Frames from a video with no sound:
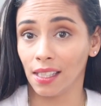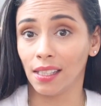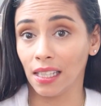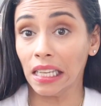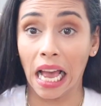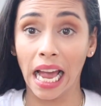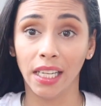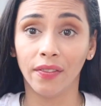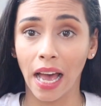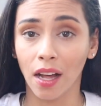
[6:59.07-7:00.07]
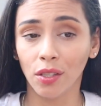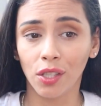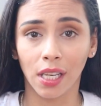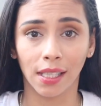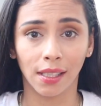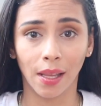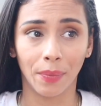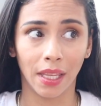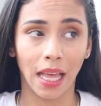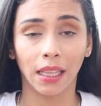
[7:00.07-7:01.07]
It's a kind of algae. It's
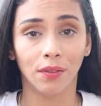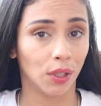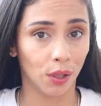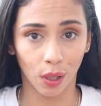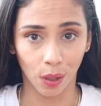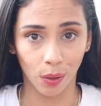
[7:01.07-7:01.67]
something that lives in the